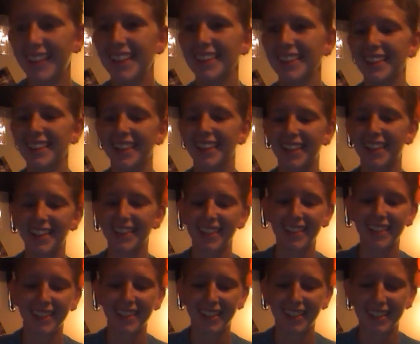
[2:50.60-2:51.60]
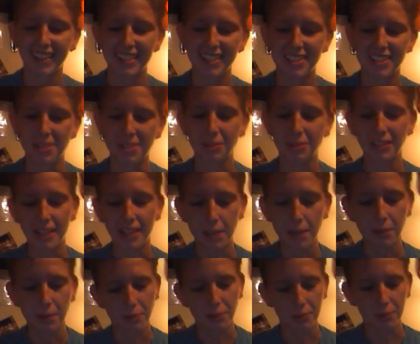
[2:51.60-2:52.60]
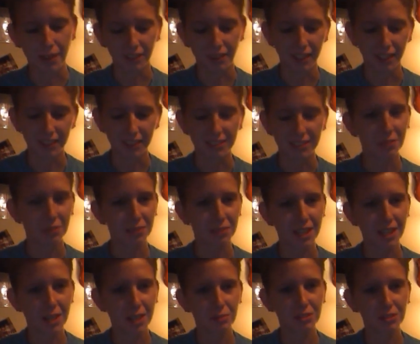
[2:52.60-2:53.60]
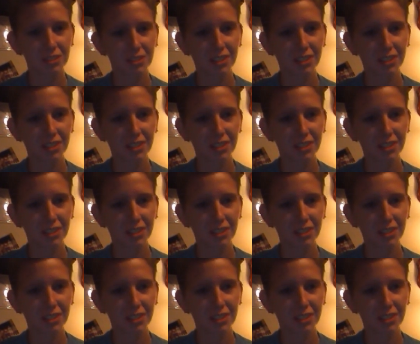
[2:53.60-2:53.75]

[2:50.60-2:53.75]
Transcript: like she would lay between my legs sometimes,